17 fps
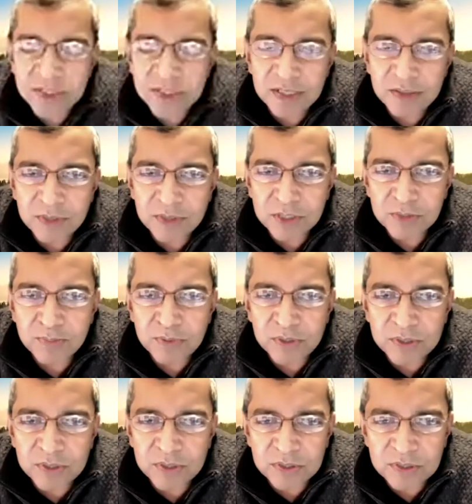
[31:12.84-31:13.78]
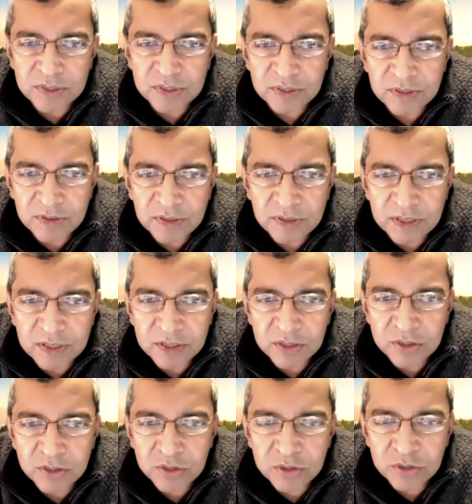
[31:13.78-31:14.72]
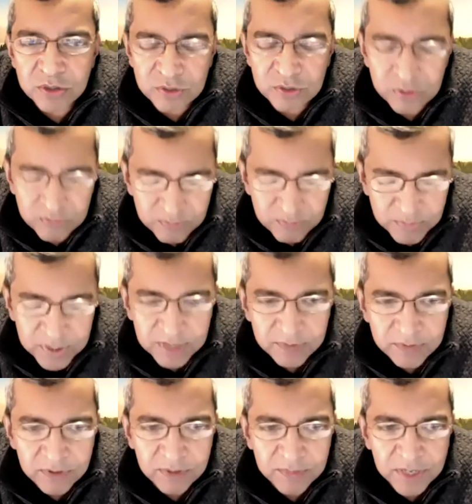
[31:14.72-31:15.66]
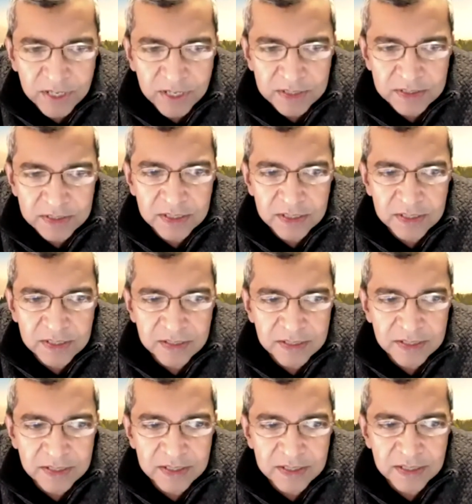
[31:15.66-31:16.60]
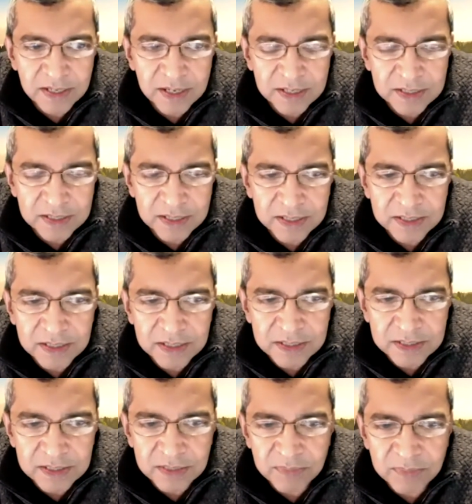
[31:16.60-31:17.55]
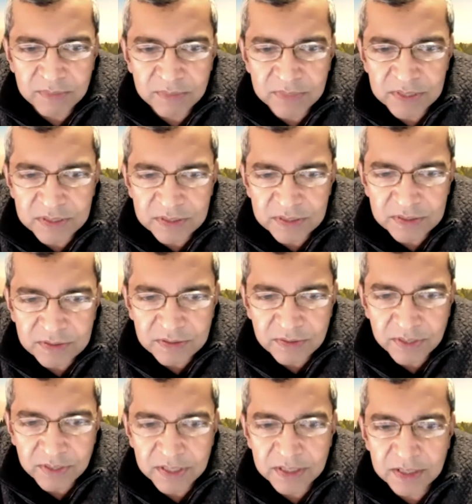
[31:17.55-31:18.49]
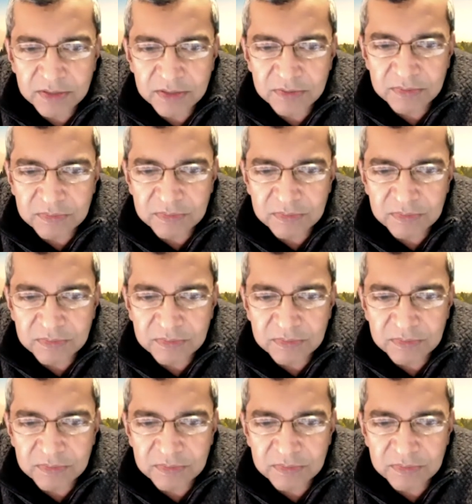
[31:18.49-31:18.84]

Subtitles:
the response should be from ASEAN, the other nine ASEAN members right now?